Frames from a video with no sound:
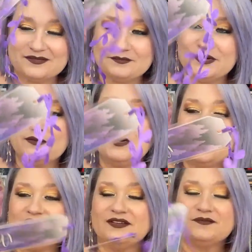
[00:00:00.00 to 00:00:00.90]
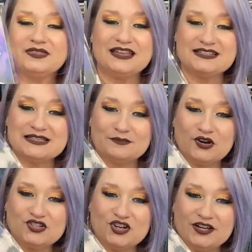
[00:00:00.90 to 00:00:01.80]
bookmark that says
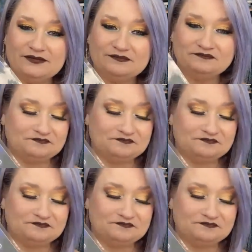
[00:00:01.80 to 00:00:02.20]
March On.